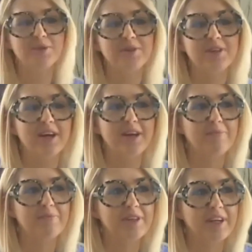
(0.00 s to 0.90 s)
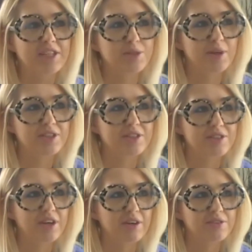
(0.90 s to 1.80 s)
sure the next question
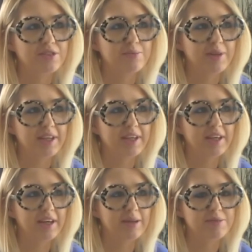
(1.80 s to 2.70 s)
is going to be